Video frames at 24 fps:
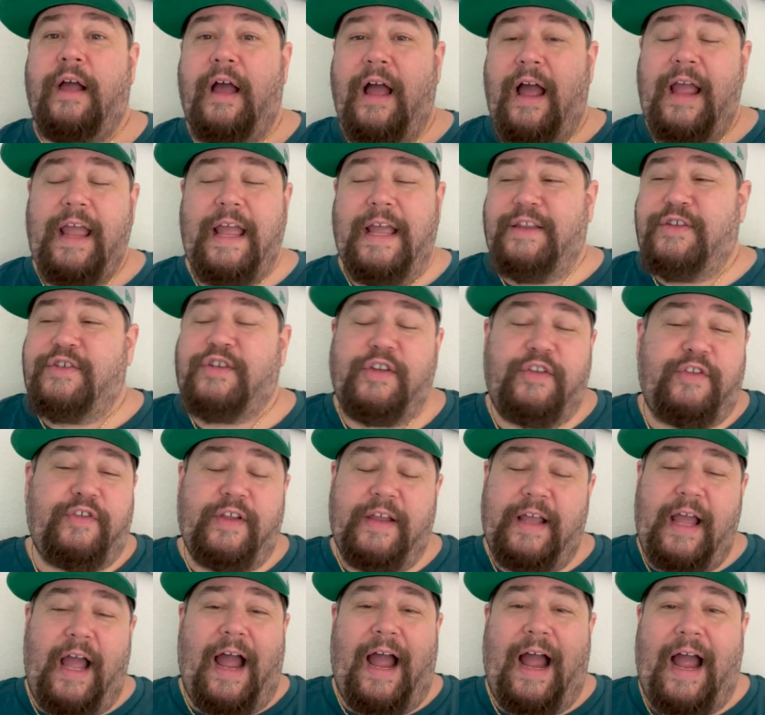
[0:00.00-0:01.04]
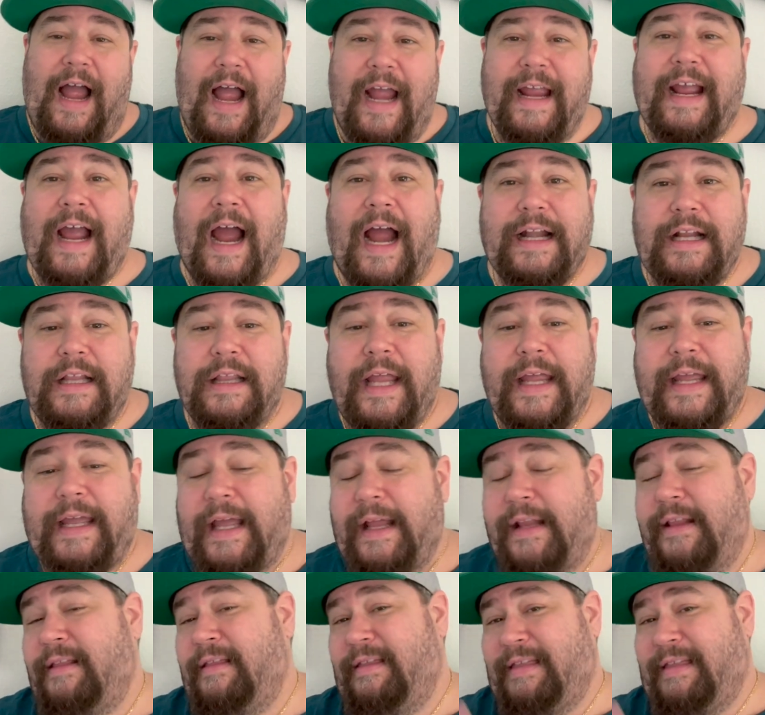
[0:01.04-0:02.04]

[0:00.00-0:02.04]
Uh, it just, I, I kind of like it.